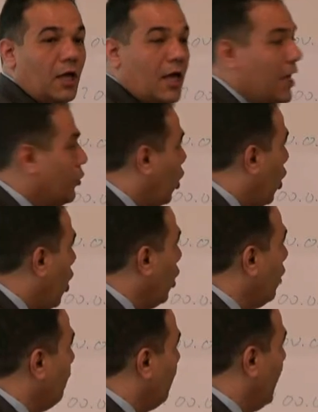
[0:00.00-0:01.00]
And
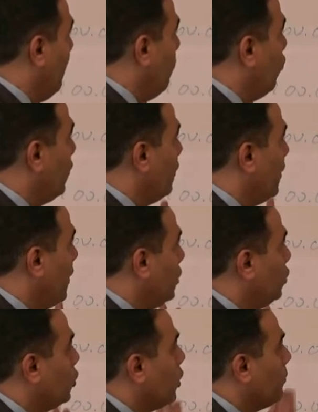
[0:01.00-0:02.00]
all of them, when they
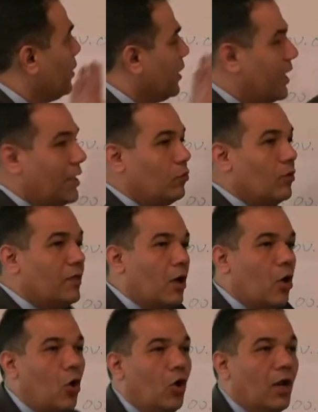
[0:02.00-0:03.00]
need to communicate with
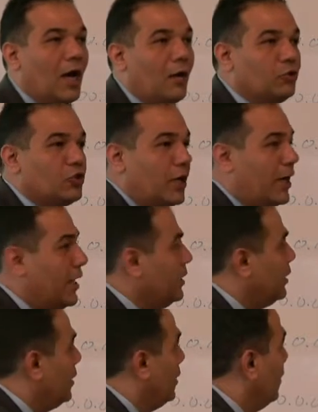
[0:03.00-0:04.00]
the whole
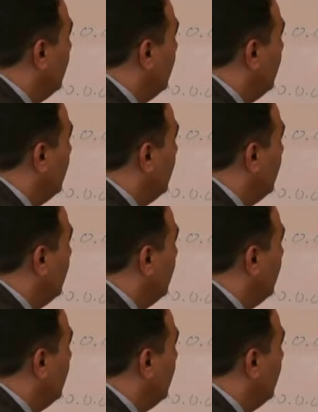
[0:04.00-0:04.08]
outside,